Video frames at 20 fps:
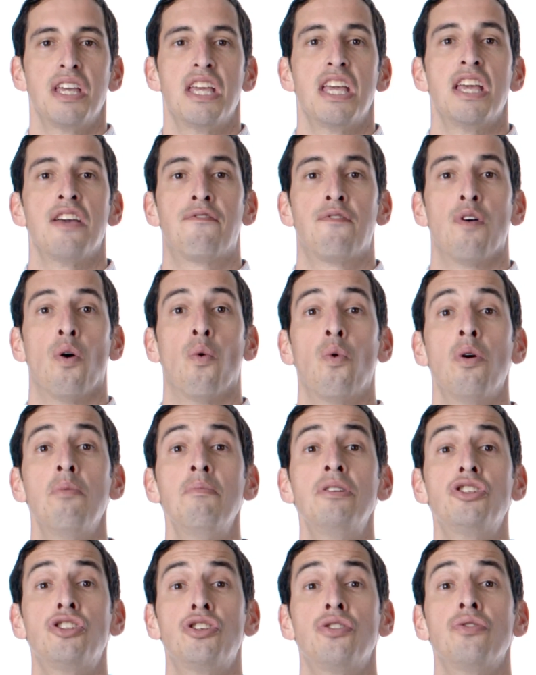If a
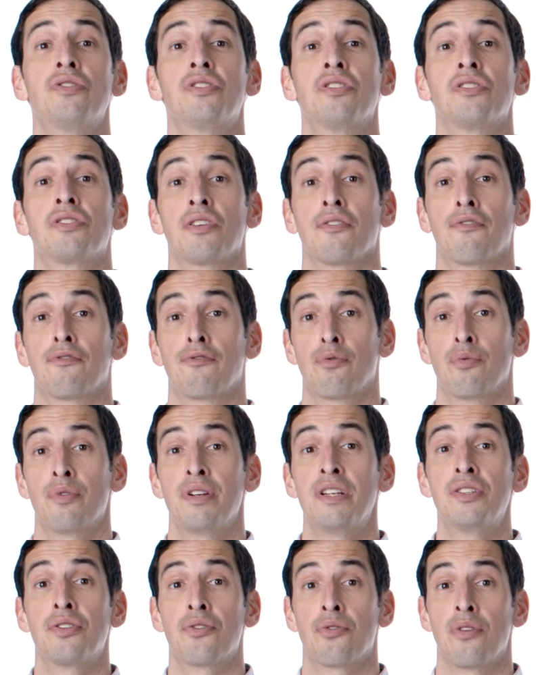woman chooses to
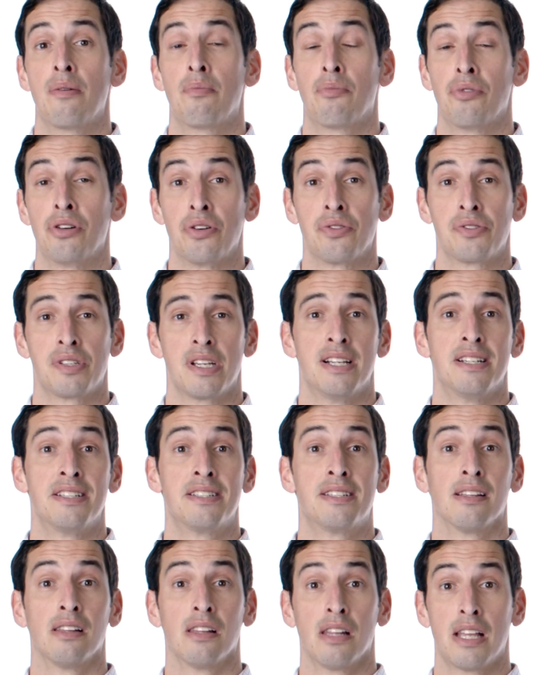freeze her embryos and
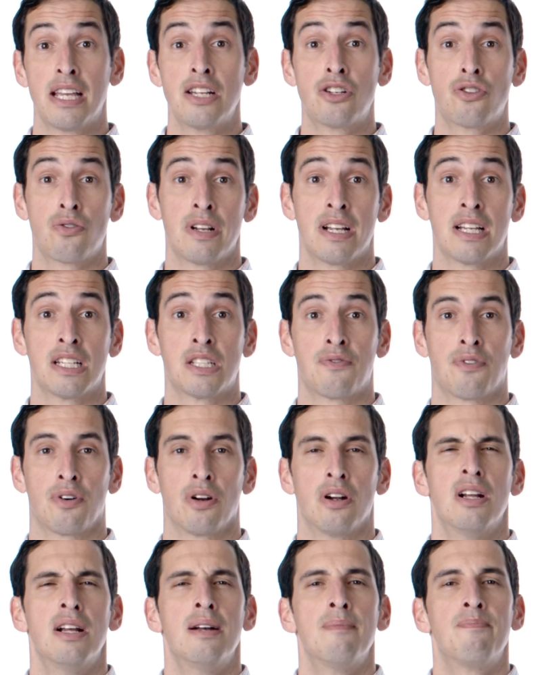delay
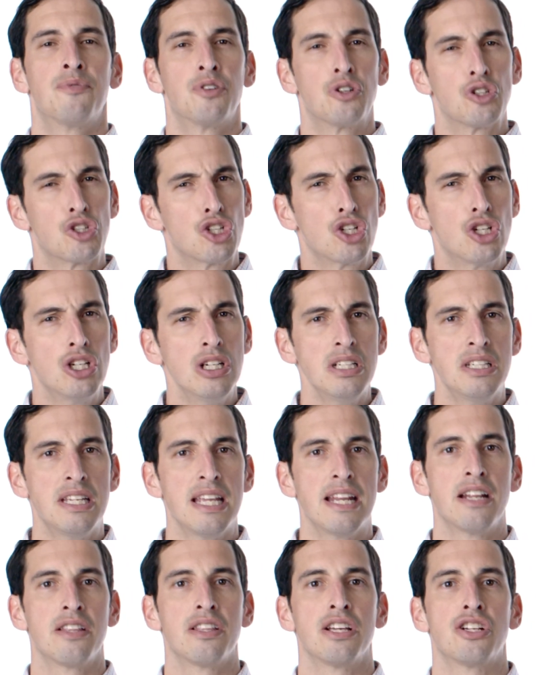transfer, there's good
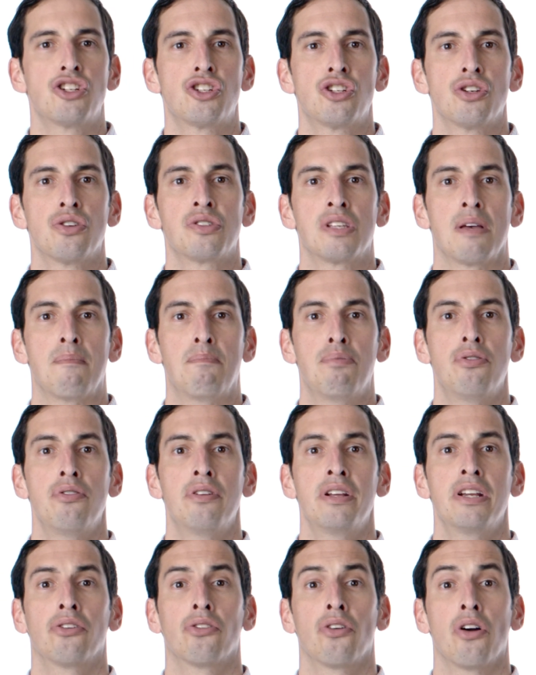data that shows that
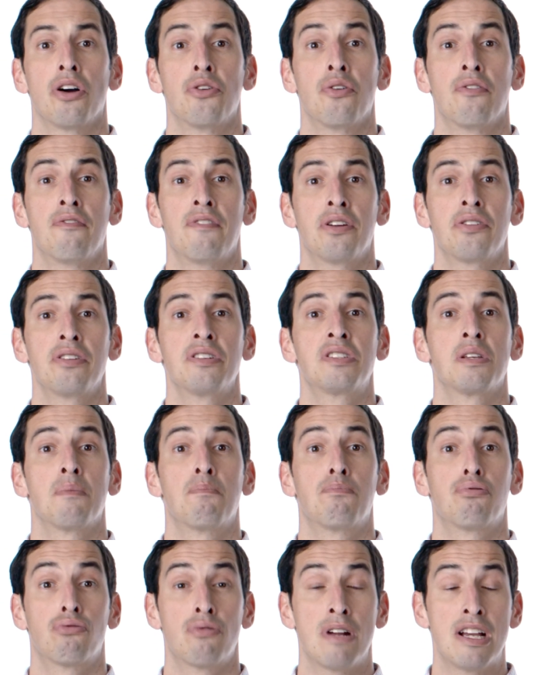putting her on ovarian
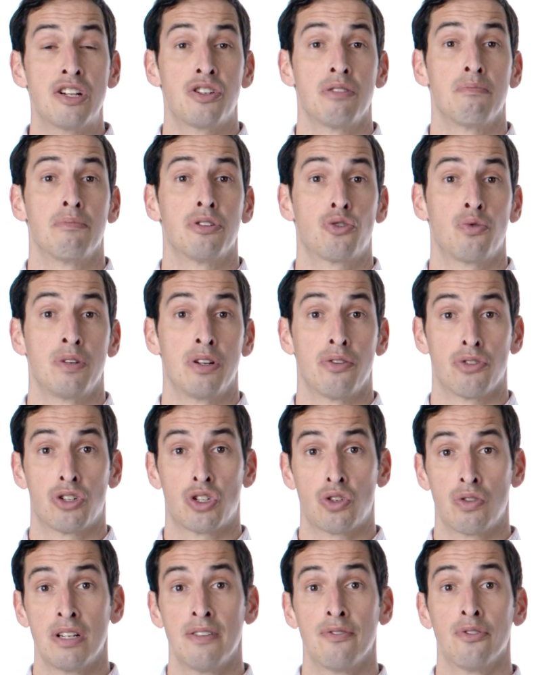suppression between
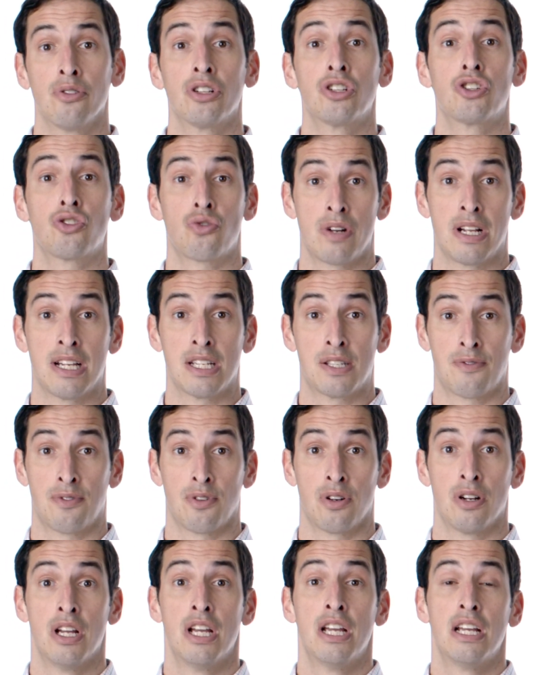retrieval and
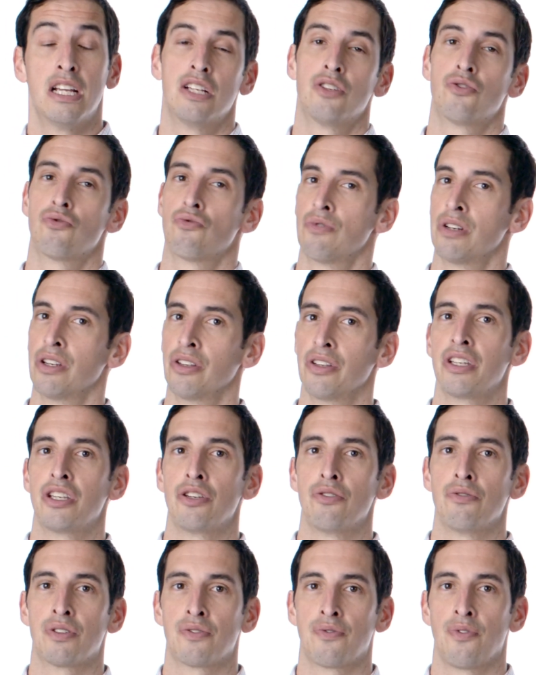transfer is really
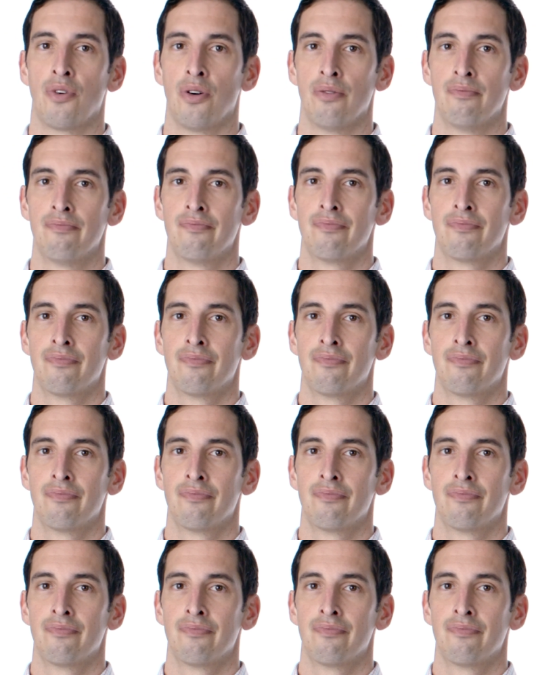useful.